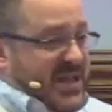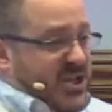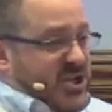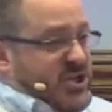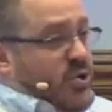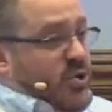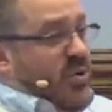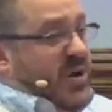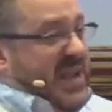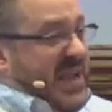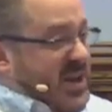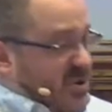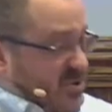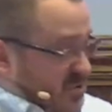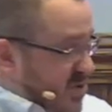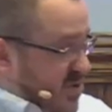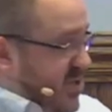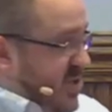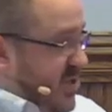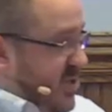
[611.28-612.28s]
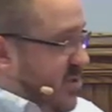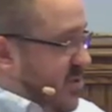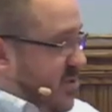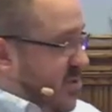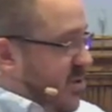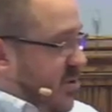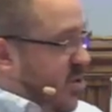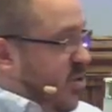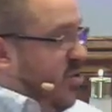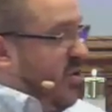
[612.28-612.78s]
your innards,
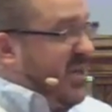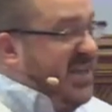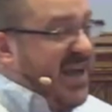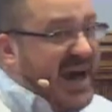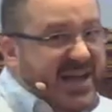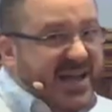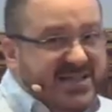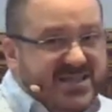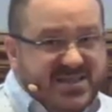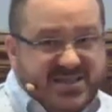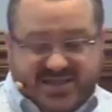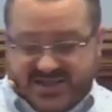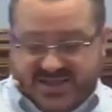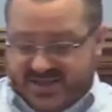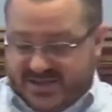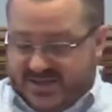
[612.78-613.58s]
your guts.